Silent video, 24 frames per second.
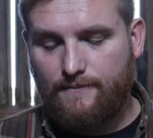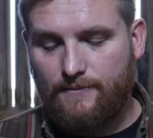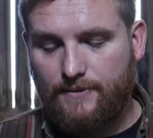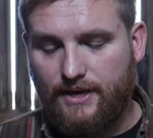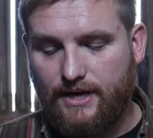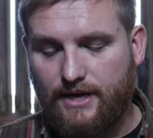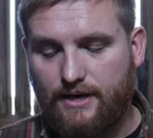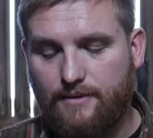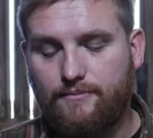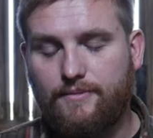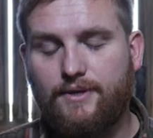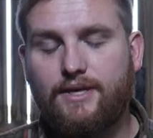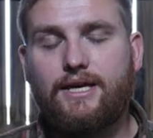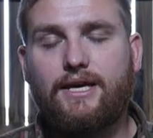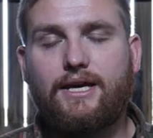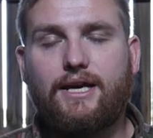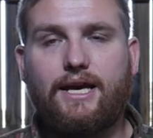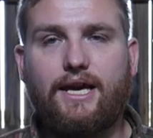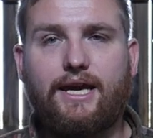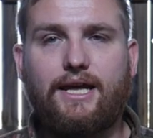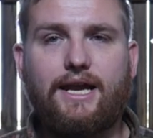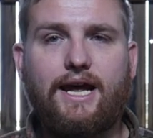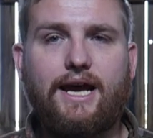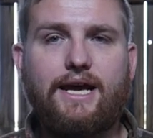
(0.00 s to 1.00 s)
And
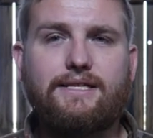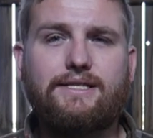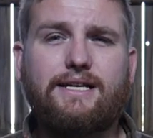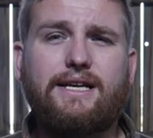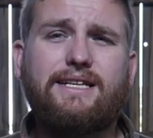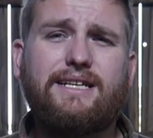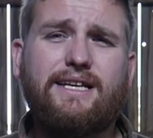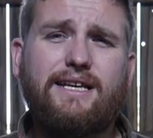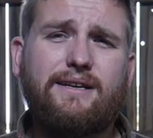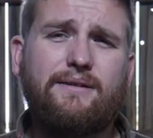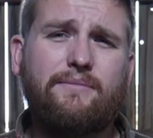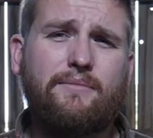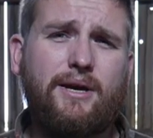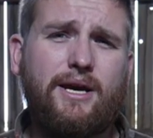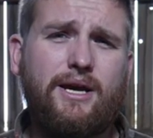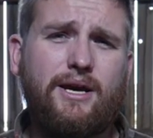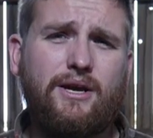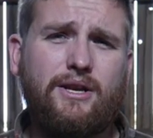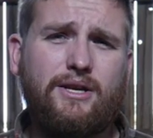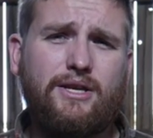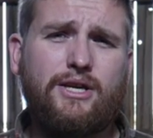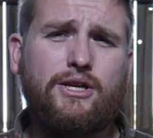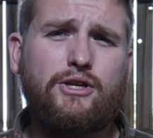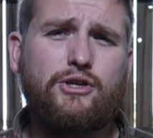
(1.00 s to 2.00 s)
as I did in my
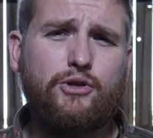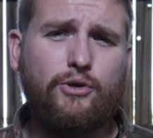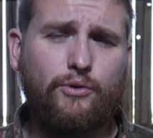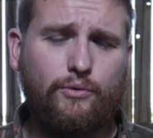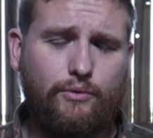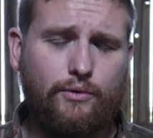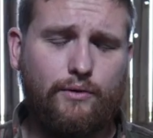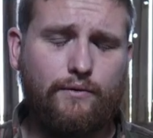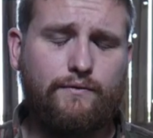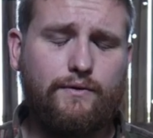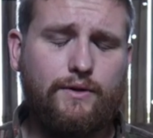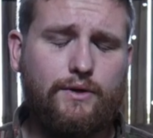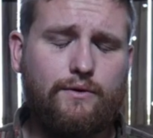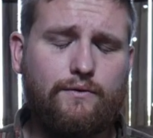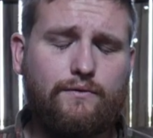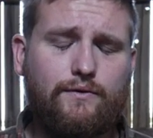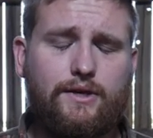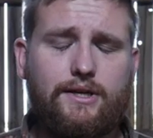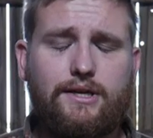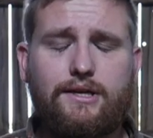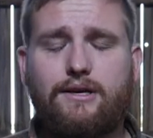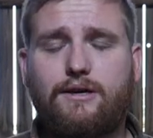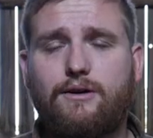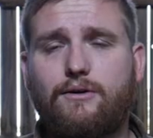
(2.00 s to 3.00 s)
initial review
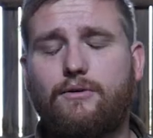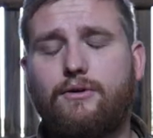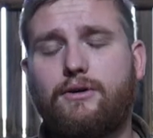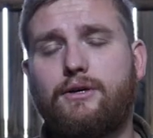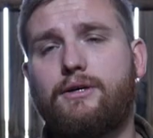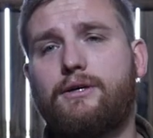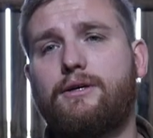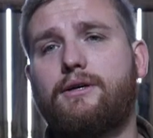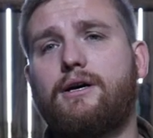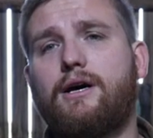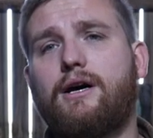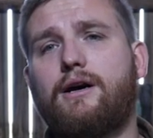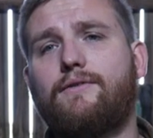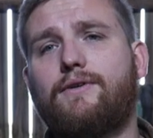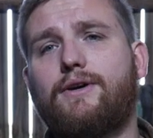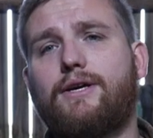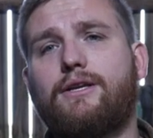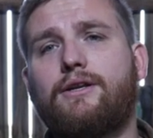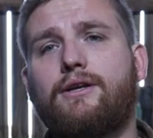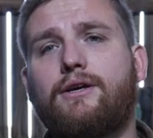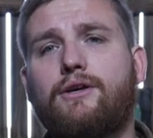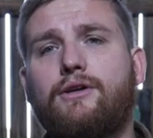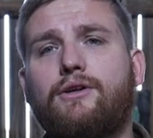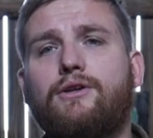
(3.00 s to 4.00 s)
video of
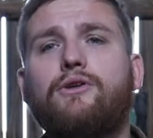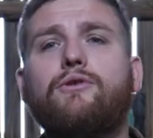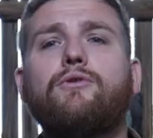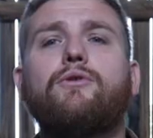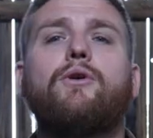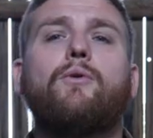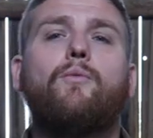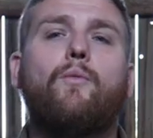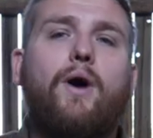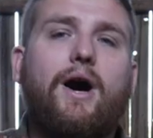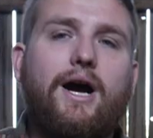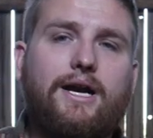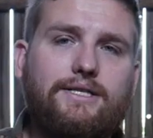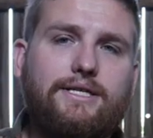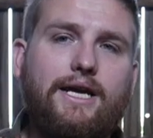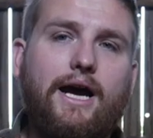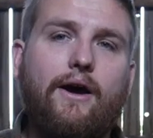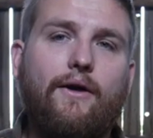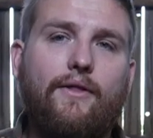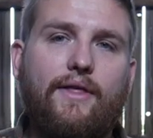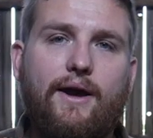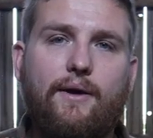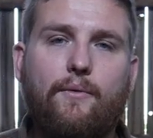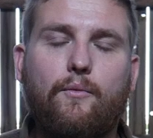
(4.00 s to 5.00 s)
it, you can watch
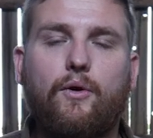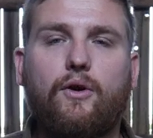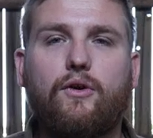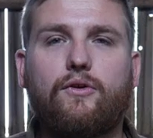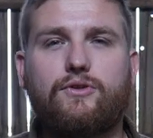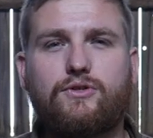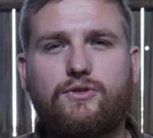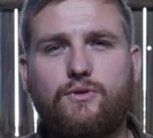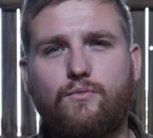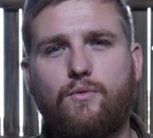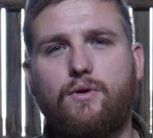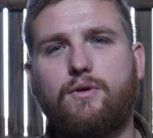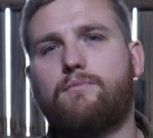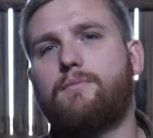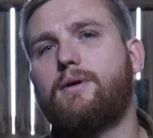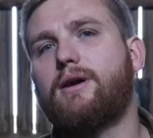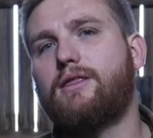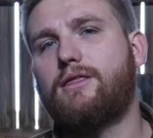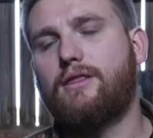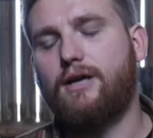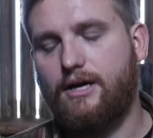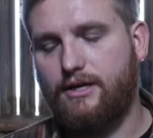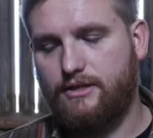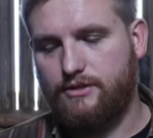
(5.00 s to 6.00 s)
how that works and what my
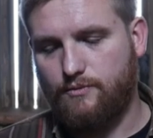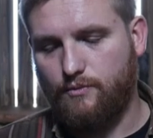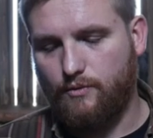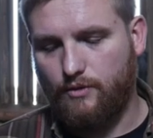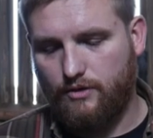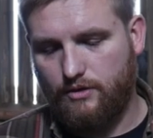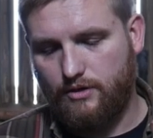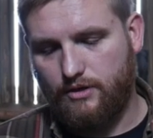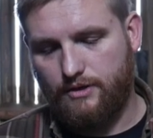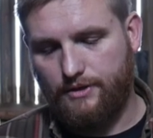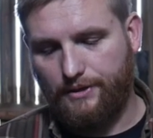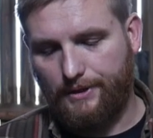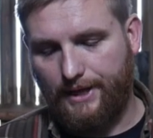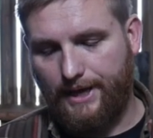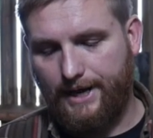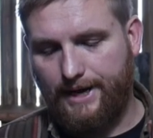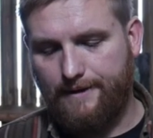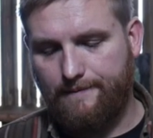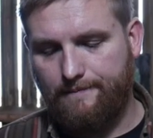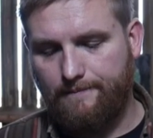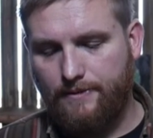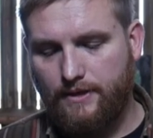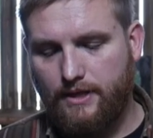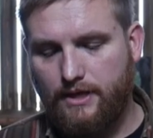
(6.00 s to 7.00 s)
thoughts were on
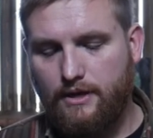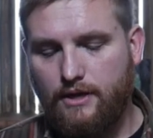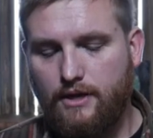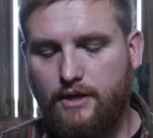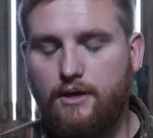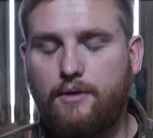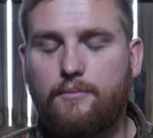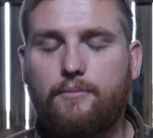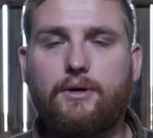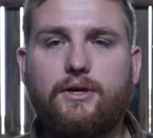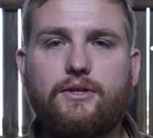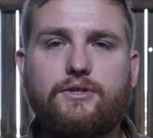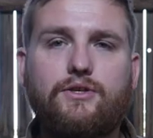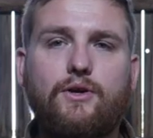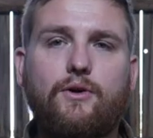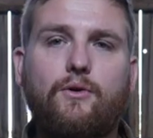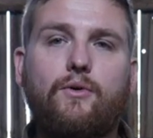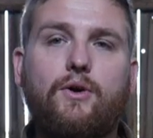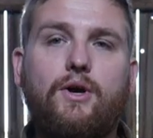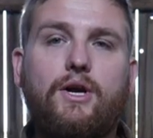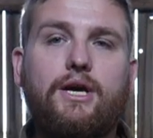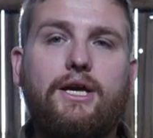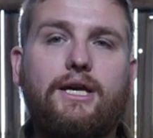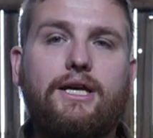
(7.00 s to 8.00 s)
that. But
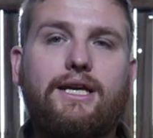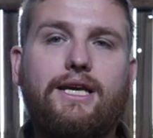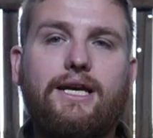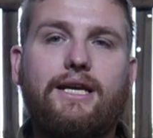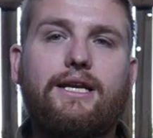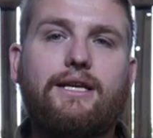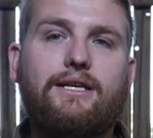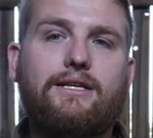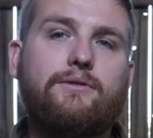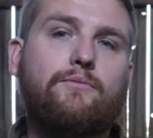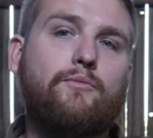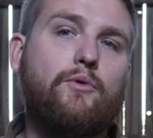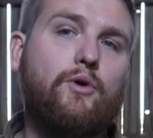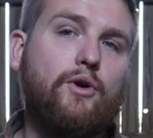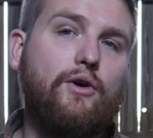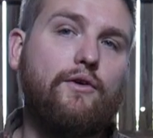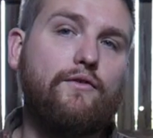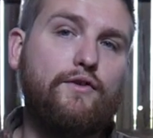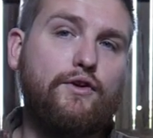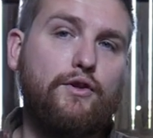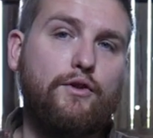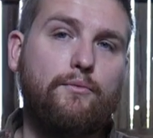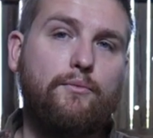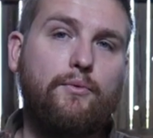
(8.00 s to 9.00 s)
so getting more
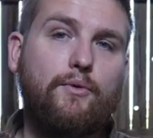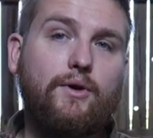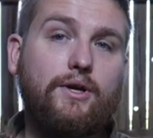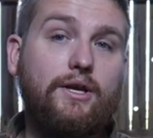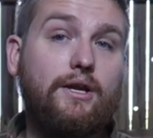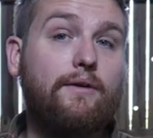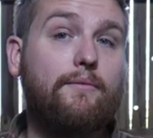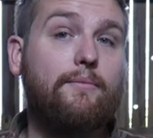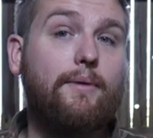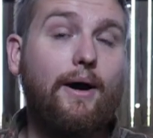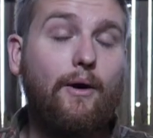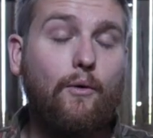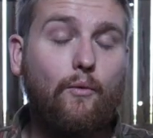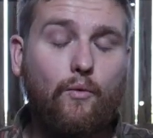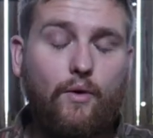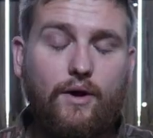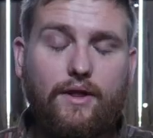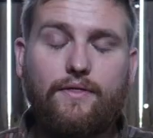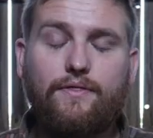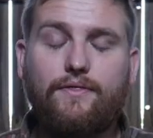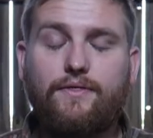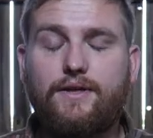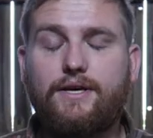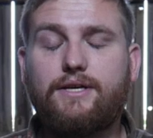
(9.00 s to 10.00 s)
over to the point about
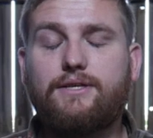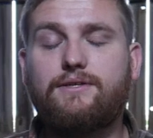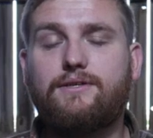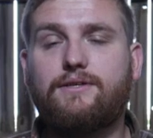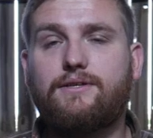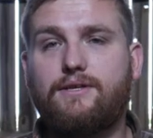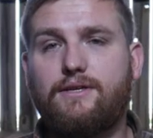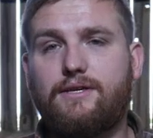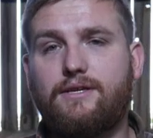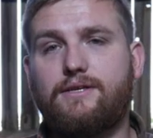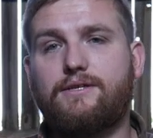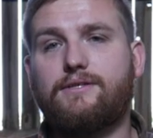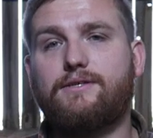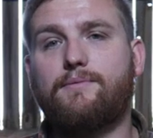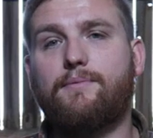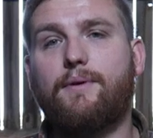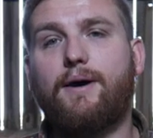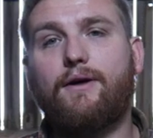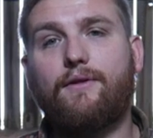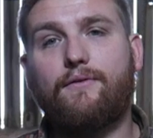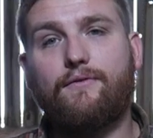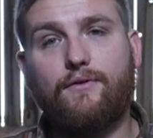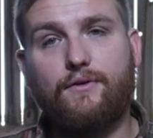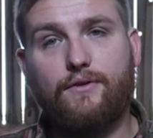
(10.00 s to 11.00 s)
what this is
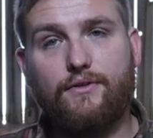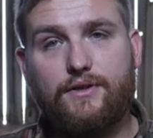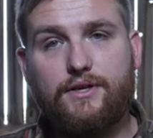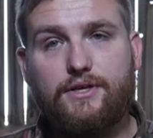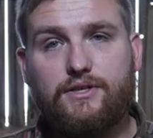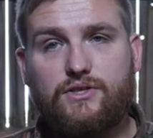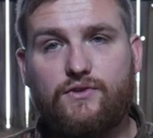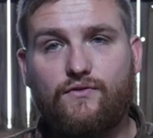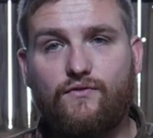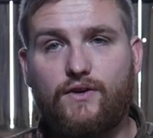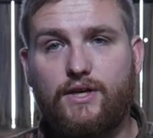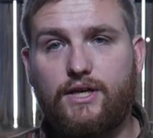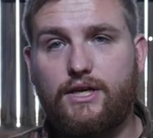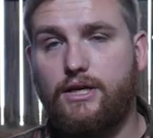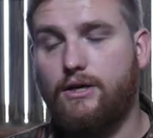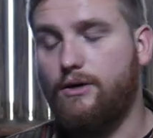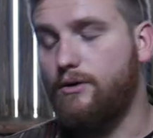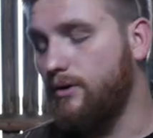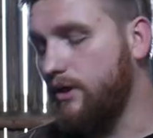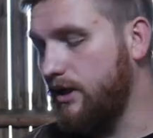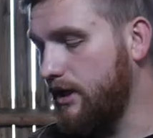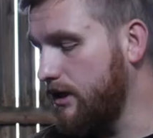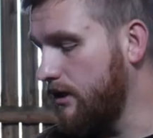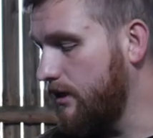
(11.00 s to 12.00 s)
about for this
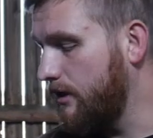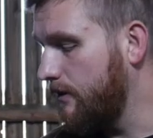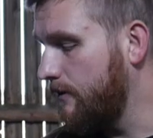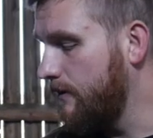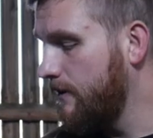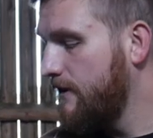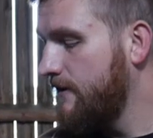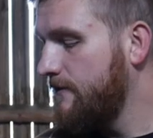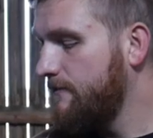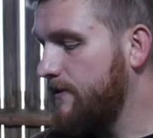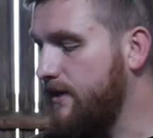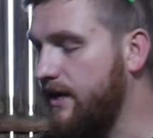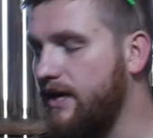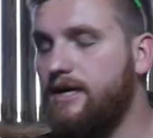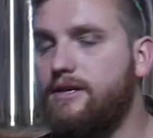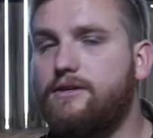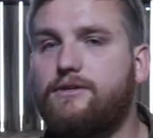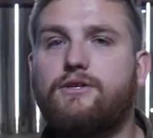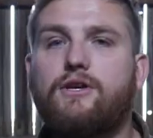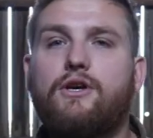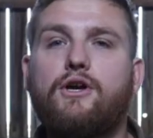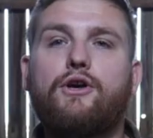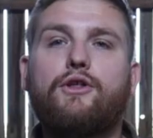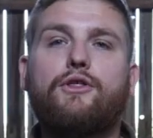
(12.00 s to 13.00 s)
video here
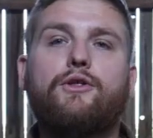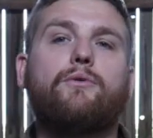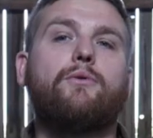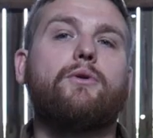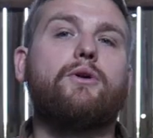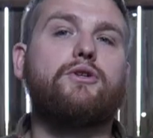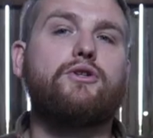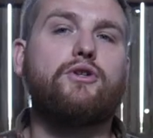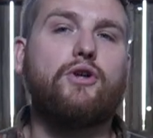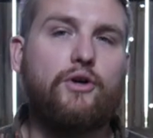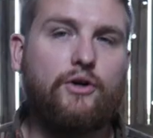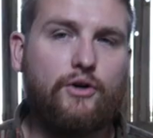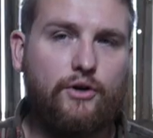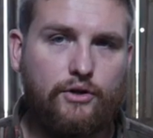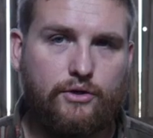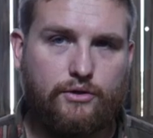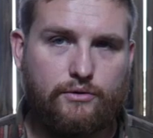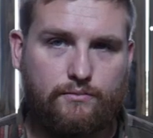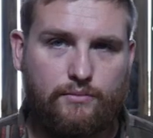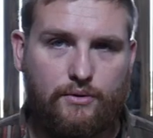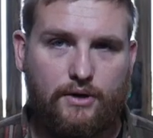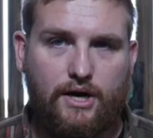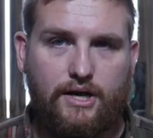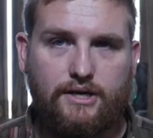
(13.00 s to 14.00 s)
is the
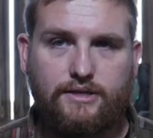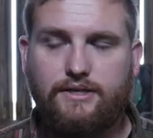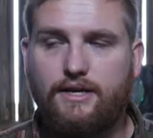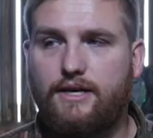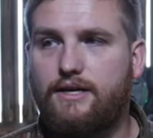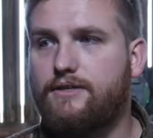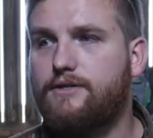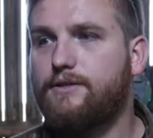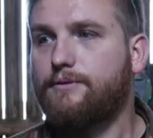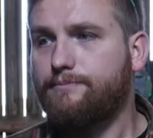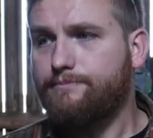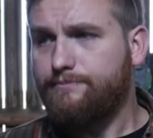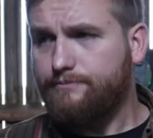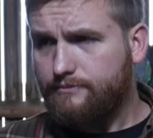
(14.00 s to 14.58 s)
return process.